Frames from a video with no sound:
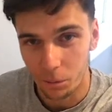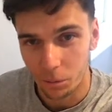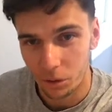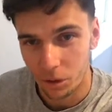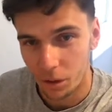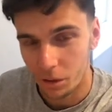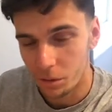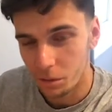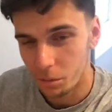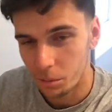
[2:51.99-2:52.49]
So
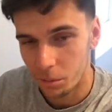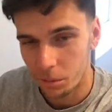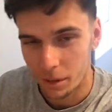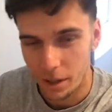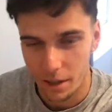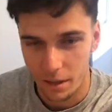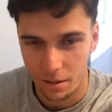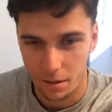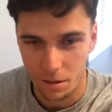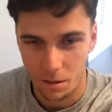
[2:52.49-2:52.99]
you
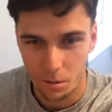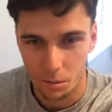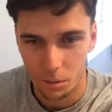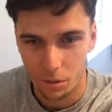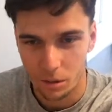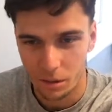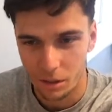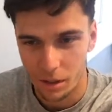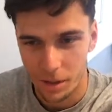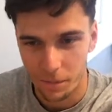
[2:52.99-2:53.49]
will
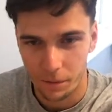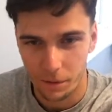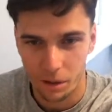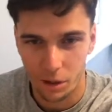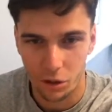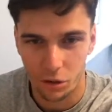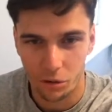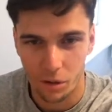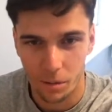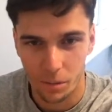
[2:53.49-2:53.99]
give a
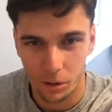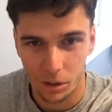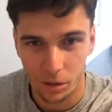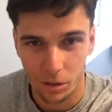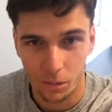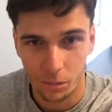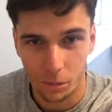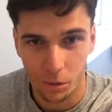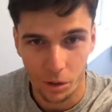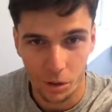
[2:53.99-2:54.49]
description
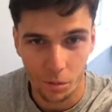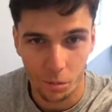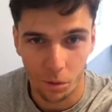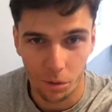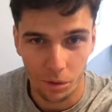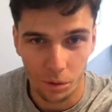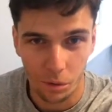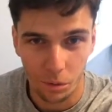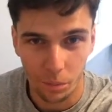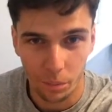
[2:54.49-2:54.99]
of what you want
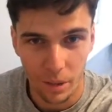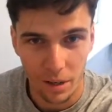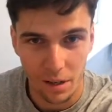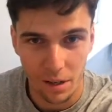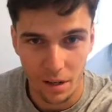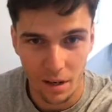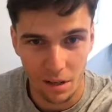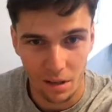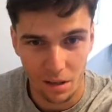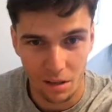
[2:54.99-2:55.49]
your
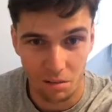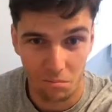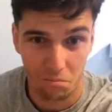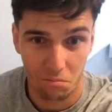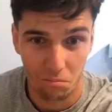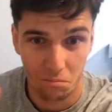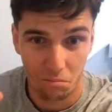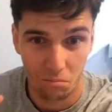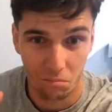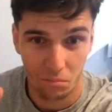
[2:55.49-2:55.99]
business
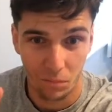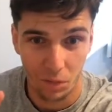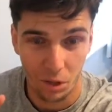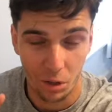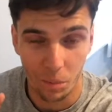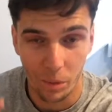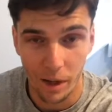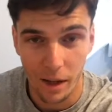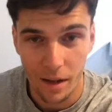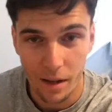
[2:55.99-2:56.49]
to
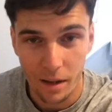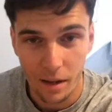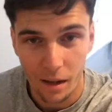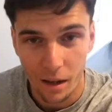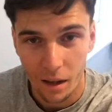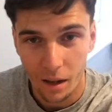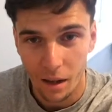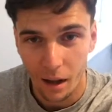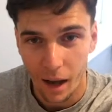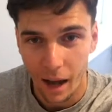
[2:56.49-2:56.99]
be,
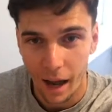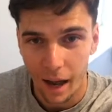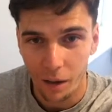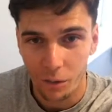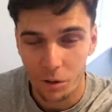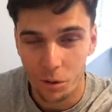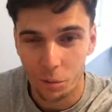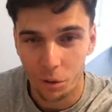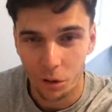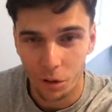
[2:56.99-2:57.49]
how
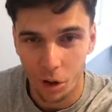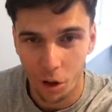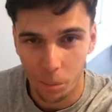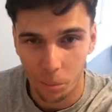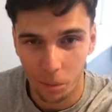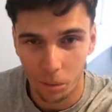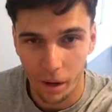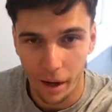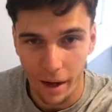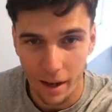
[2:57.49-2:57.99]
you want to
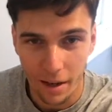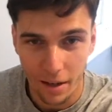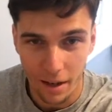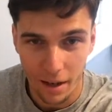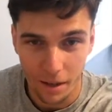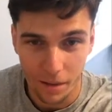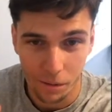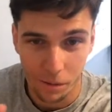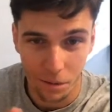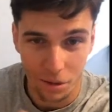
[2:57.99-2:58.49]
operate,
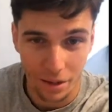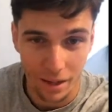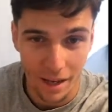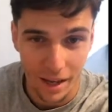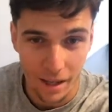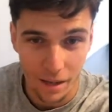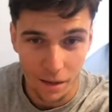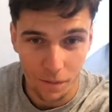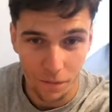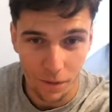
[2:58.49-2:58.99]
either as an
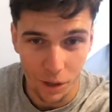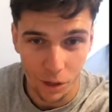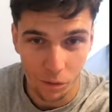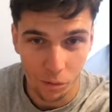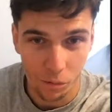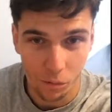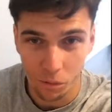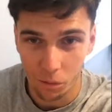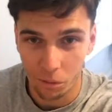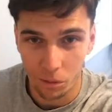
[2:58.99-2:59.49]
individual
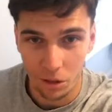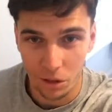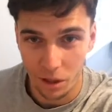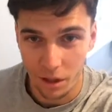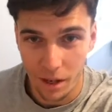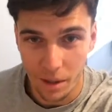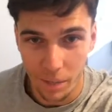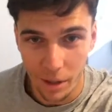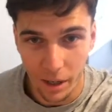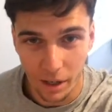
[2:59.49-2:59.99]
or as a
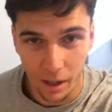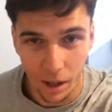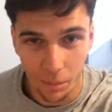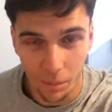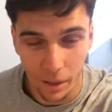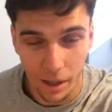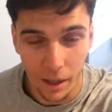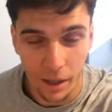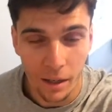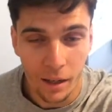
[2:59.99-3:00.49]
limited
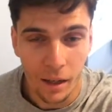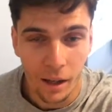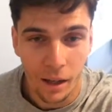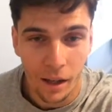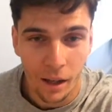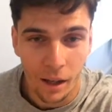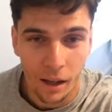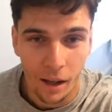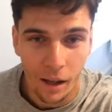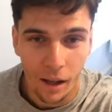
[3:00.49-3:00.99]
company,
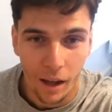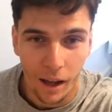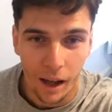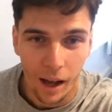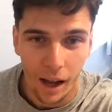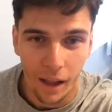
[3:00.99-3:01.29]
and